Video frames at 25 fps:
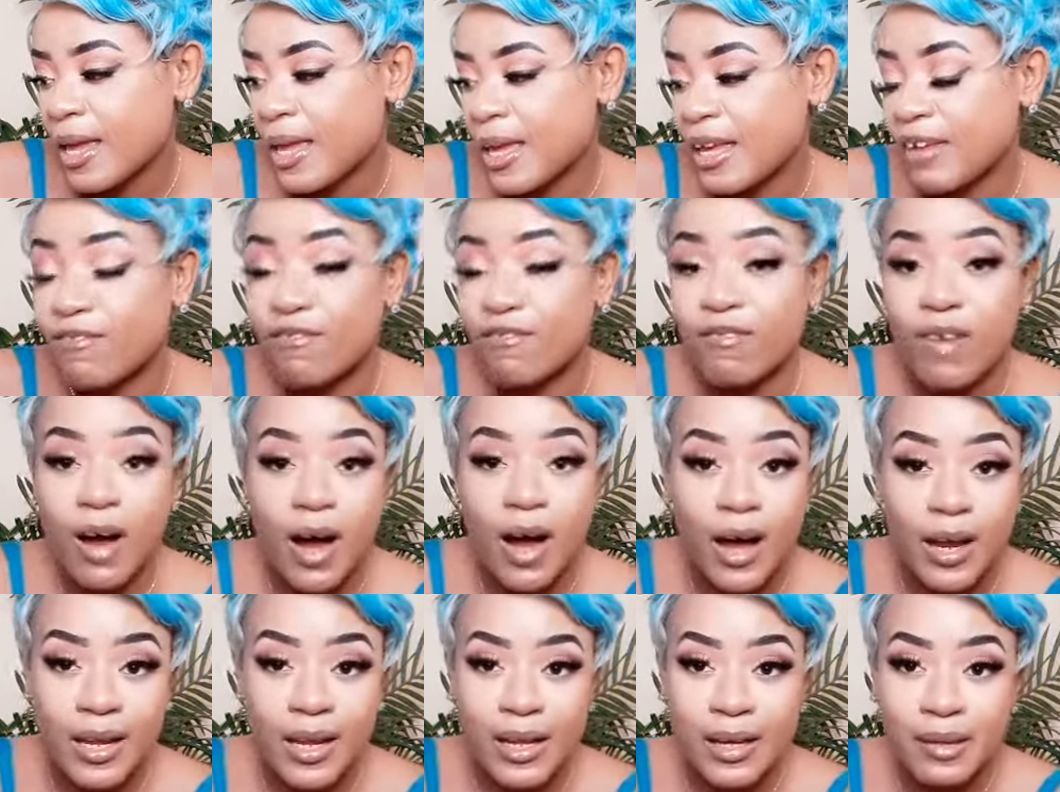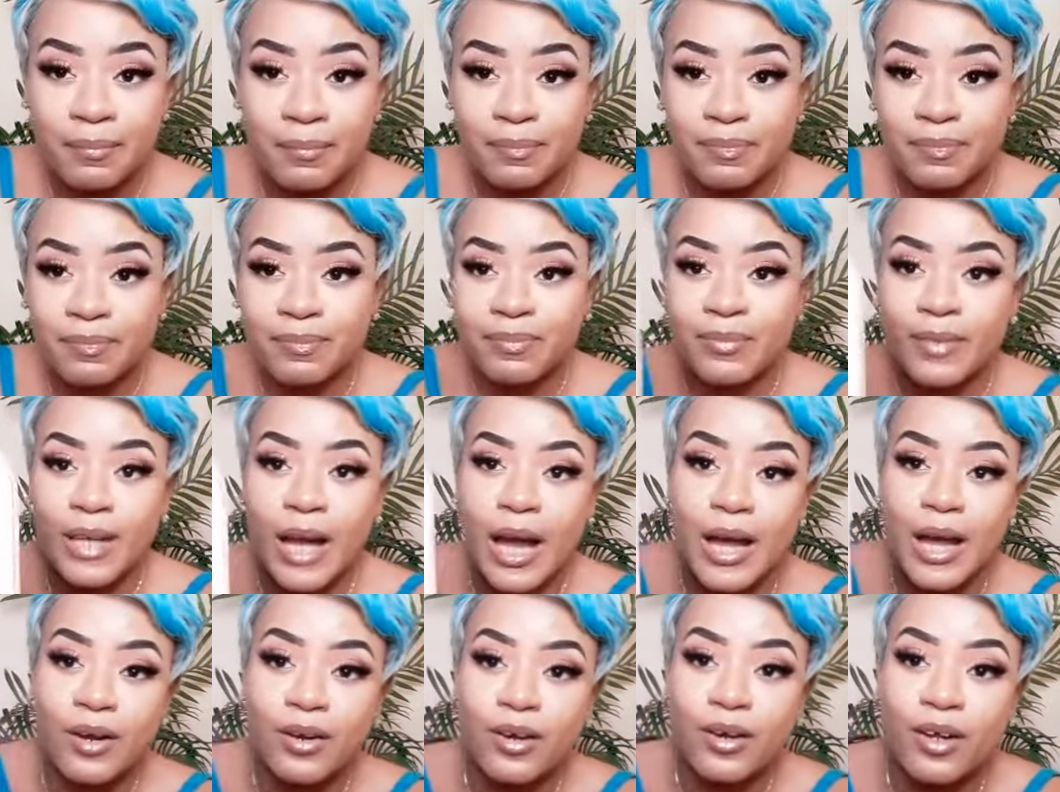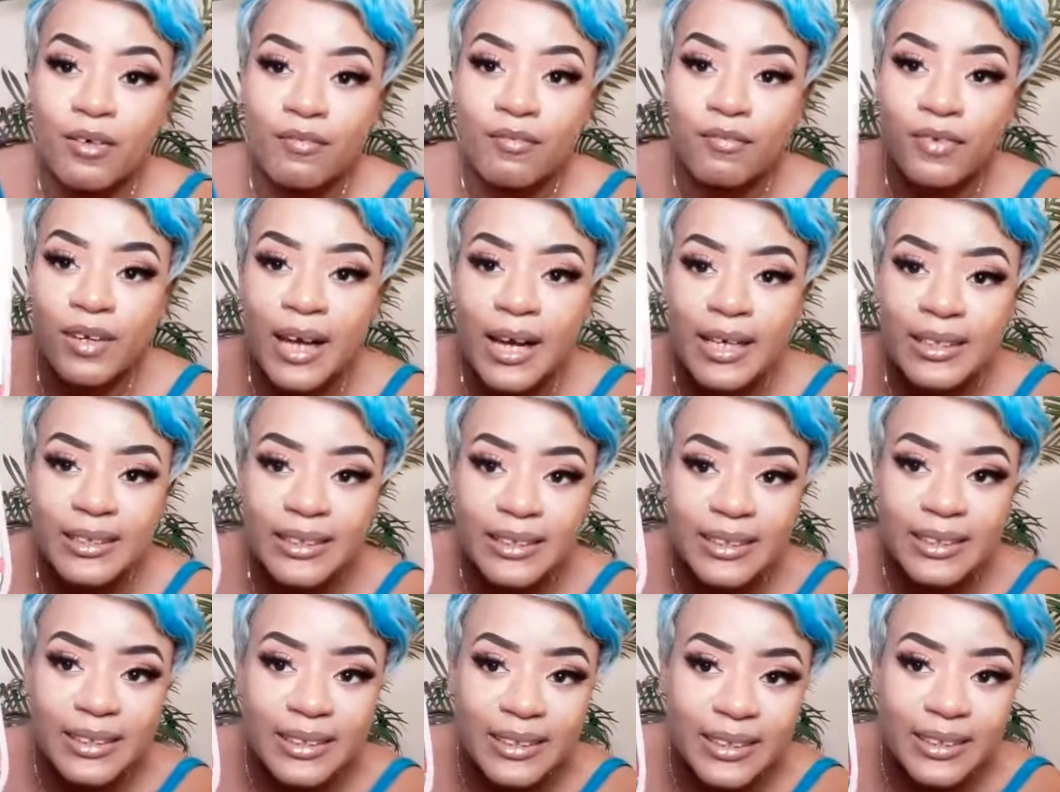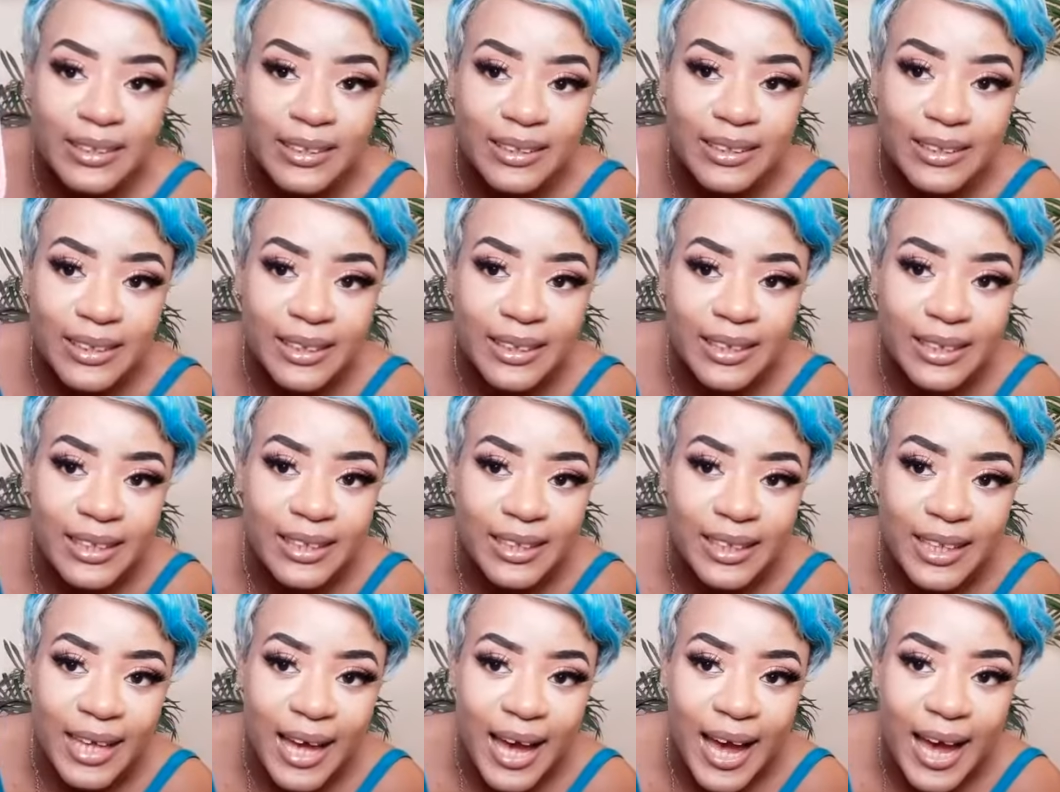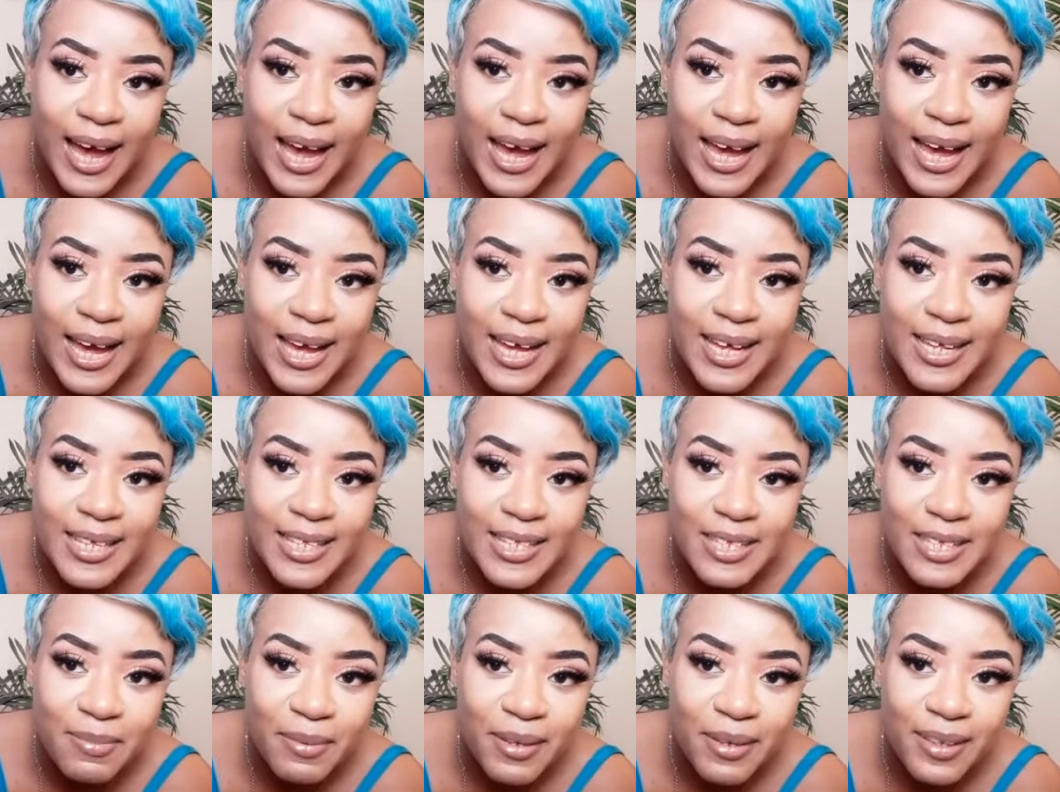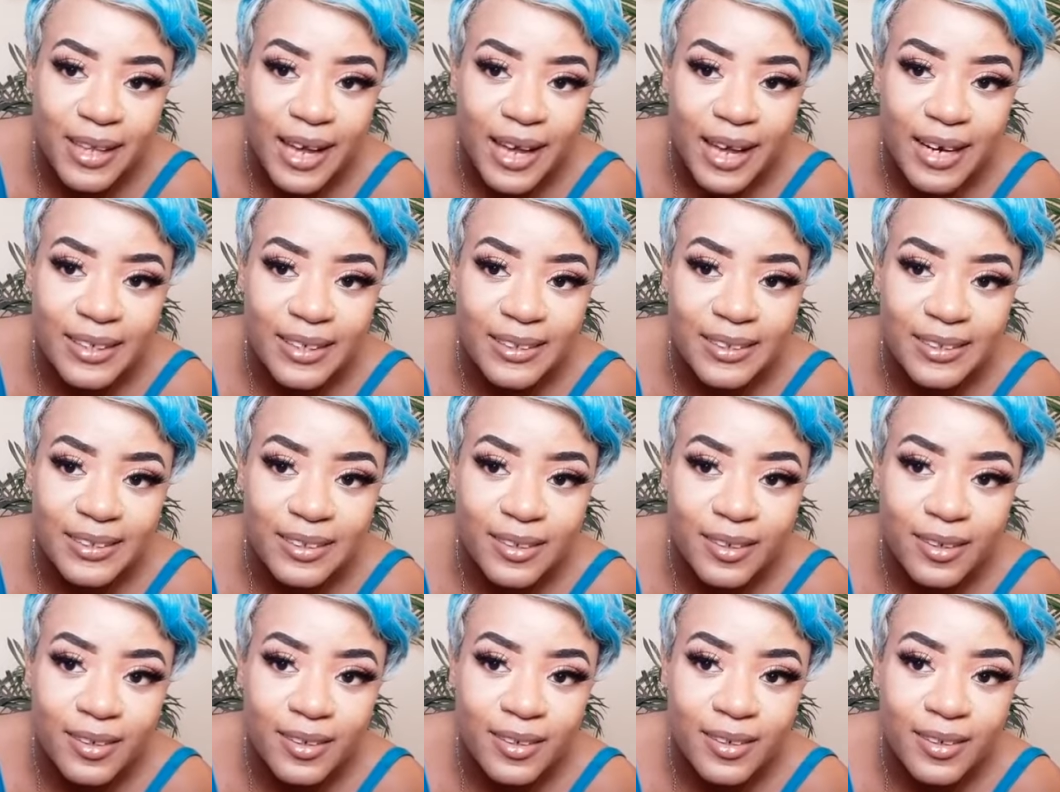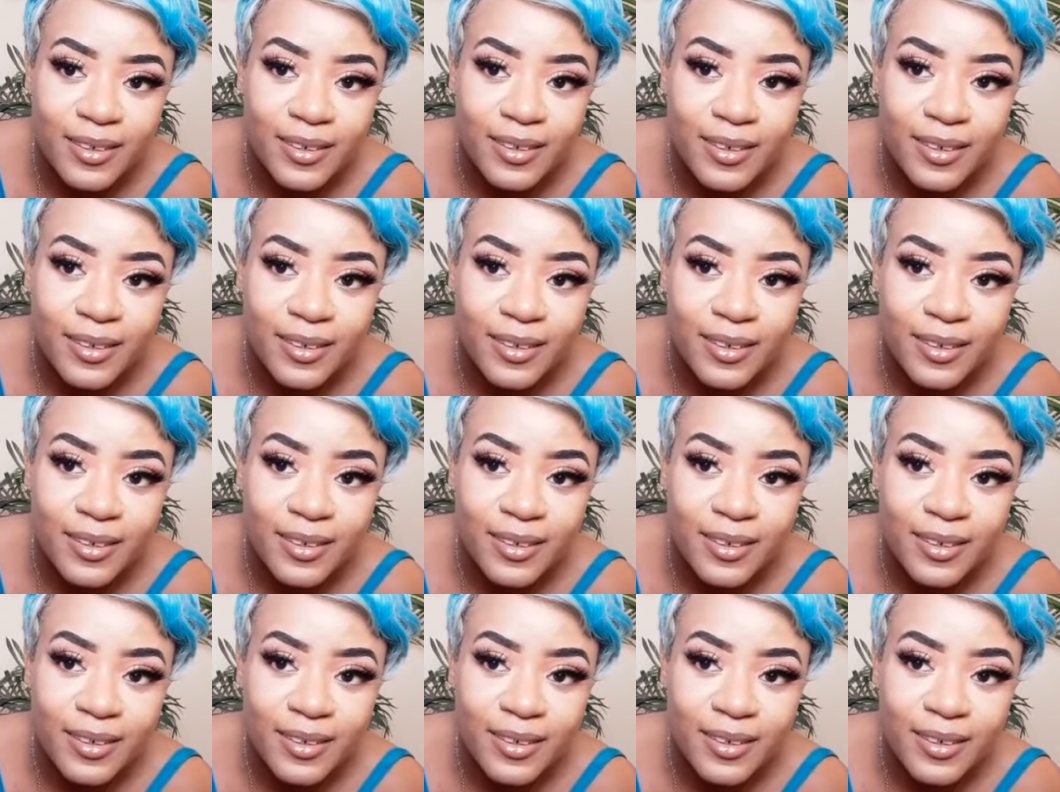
Evonie. I don't know if you guys can see that, but that is the